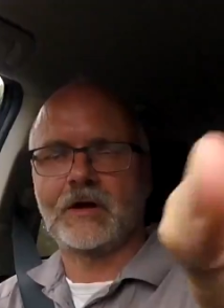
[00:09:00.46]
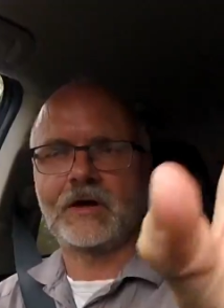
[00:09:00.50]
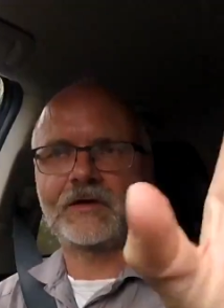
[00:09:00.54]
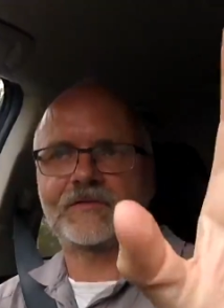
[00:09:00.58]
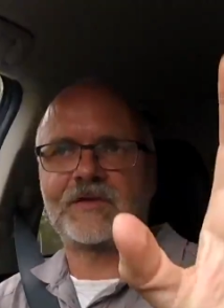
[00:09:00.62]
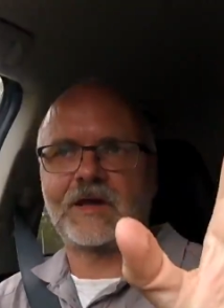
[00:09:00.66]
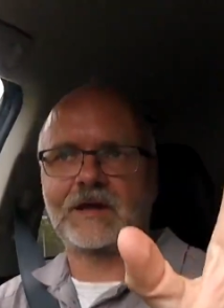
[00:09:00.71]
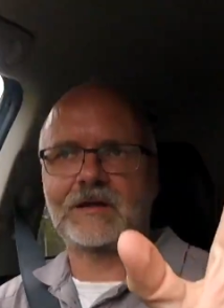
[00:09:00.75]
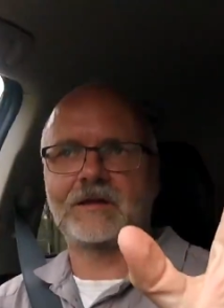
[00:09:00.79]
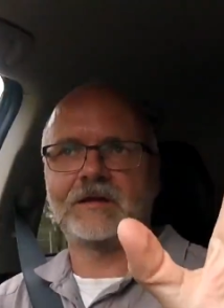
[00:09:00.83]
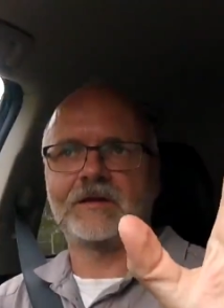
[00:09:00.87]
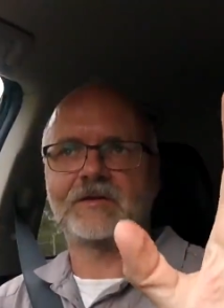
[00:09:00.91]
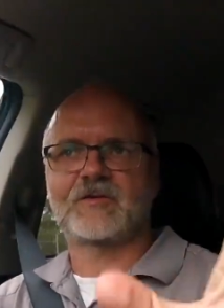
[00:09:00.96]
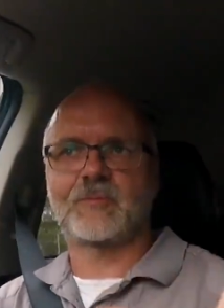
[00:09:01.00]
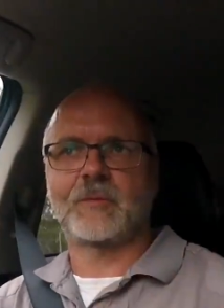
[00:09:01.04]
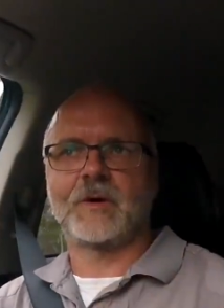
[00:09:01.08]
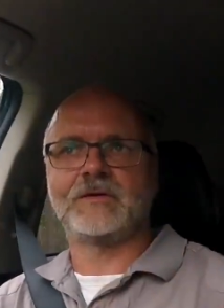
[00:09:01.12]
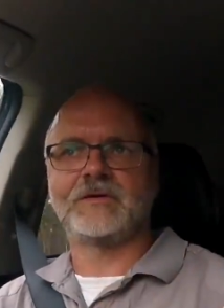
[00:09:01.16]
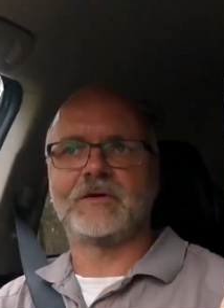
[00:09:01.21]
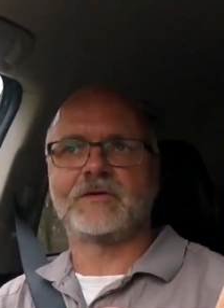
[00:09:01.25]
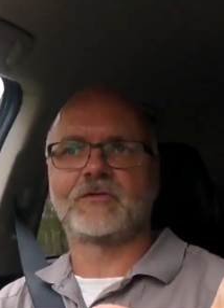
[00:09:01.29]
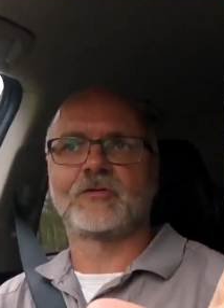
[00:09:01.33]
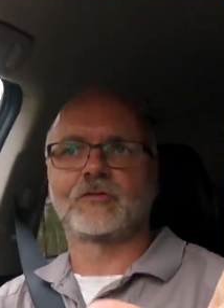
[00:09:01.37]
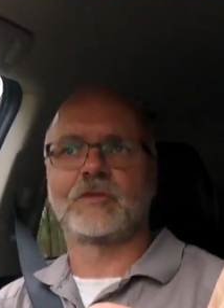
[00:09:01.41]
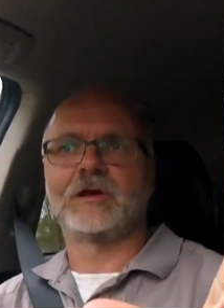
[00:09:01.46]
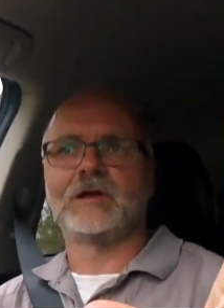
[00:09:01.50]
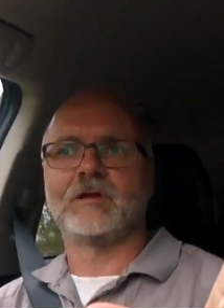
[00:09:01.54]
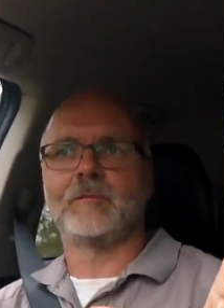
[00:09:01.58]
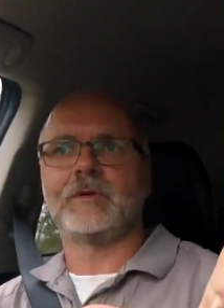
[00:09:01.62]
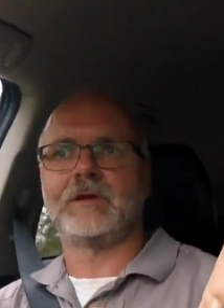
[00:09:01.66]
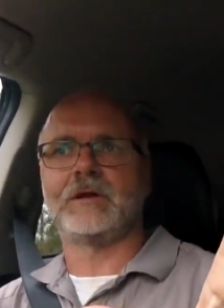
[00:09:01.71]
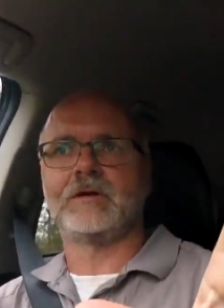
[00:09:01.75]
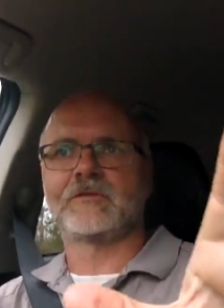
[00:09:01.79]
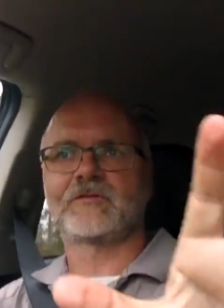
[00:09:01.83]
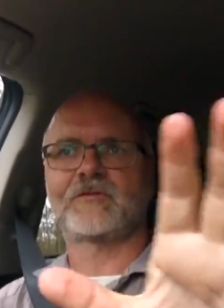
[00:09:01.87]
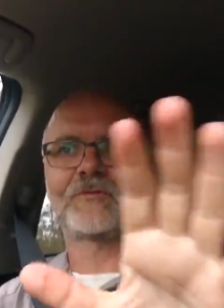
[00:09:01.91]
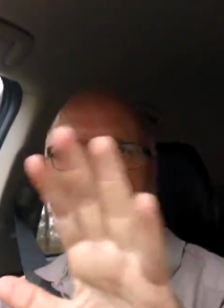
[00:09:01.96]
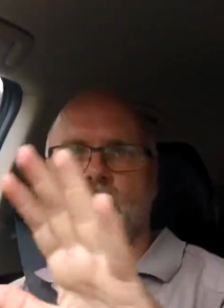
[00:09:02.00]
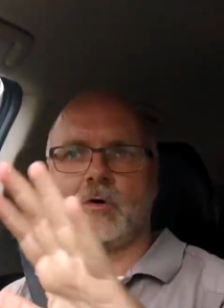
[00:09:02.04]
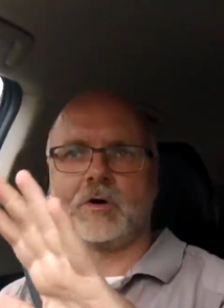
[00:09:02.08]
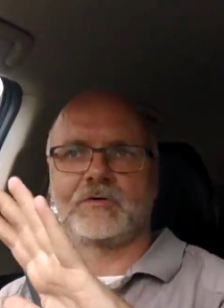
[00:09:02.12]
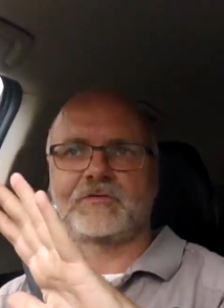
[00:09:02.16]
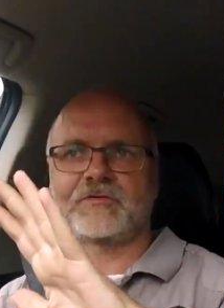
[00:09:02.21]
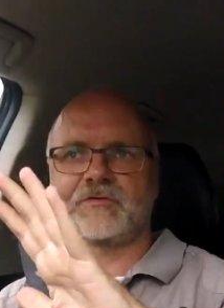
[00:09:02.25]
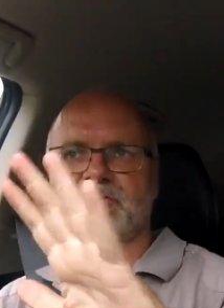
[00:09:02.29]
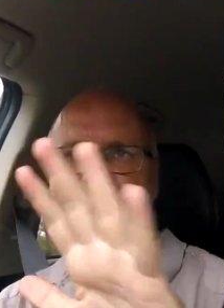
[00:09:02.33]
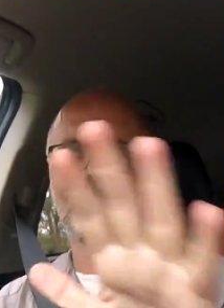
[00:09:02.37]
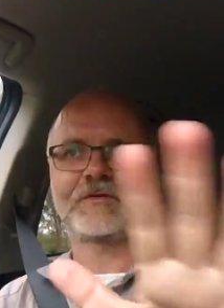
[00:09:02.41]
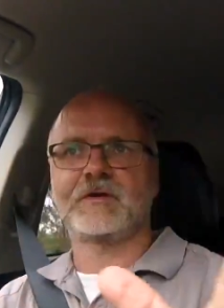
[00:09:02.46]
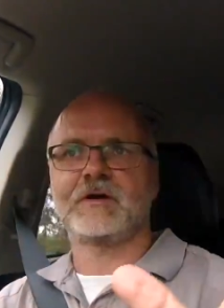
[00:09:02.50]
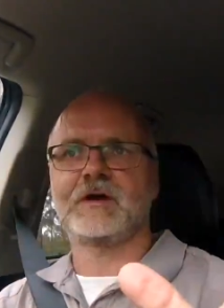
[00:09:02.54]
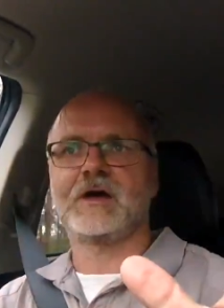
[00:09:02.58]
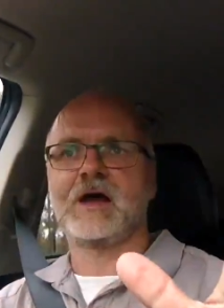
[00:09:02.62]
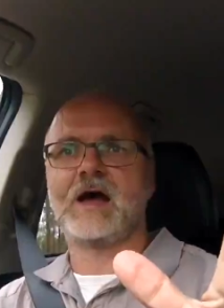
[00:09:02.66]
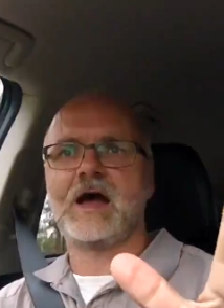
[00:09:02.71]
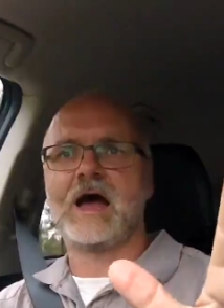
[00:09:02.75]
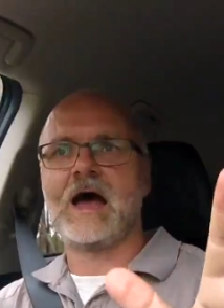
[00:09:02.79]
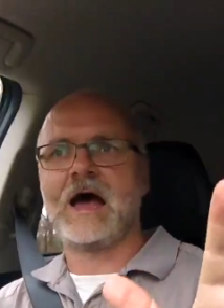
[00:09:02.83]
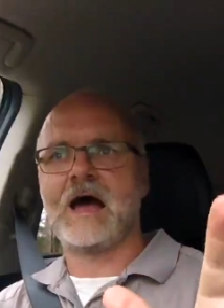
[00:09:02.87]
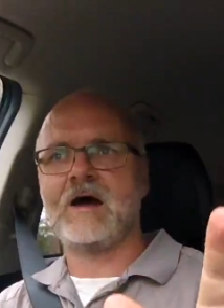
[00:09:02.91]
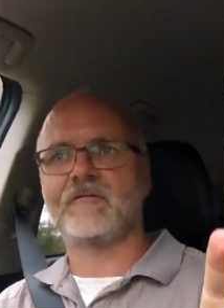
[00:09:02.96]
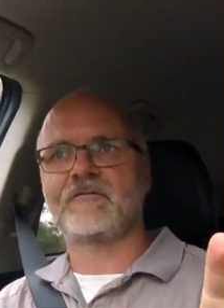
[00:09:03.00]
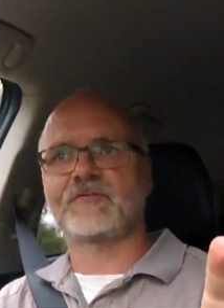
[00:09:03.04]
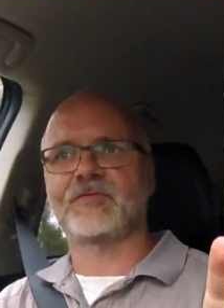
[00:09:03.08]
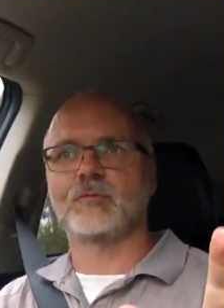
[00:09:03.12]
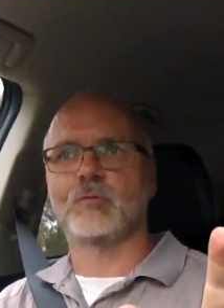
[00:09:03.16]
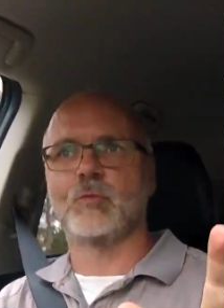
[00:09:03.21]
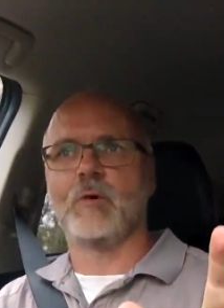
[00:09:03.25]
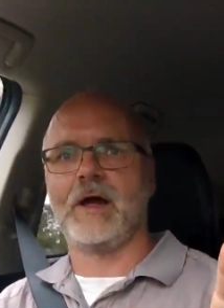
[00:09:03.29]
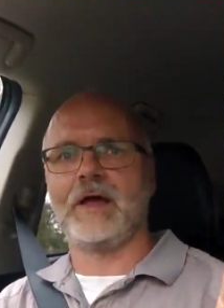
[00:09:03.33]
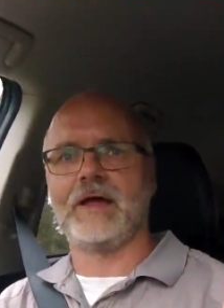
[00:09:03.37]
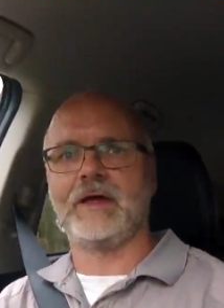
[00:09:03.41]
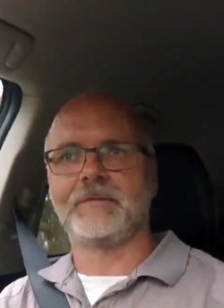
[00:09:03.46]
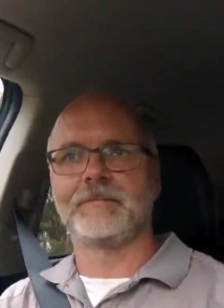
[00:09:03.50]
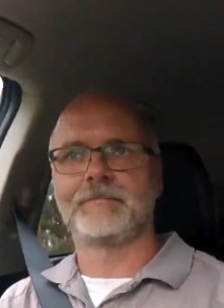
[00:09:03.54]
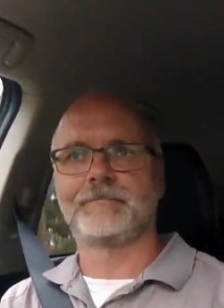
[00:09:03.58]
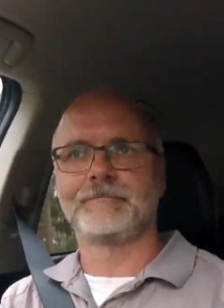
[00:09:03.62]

Exactly 22 kilometers was half the way.